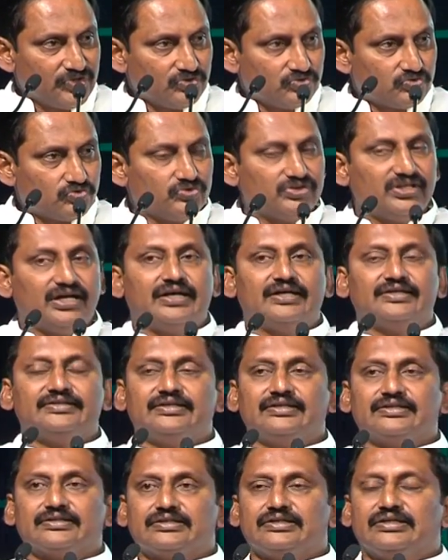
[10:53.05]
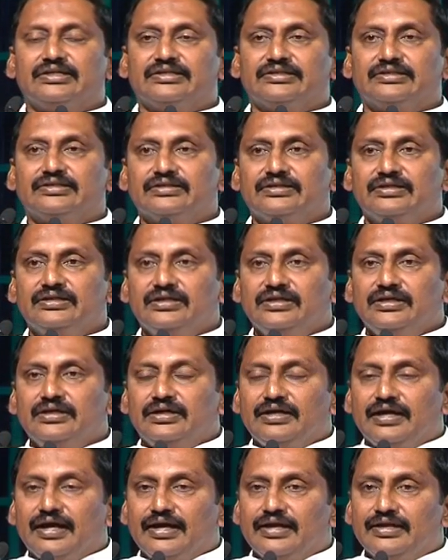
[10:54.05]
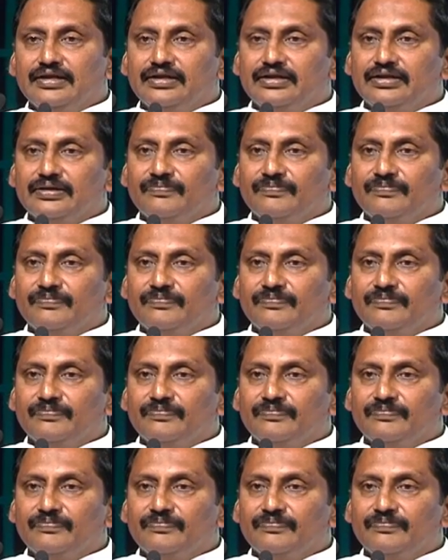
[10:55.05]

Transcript: through the Aadhaar card, and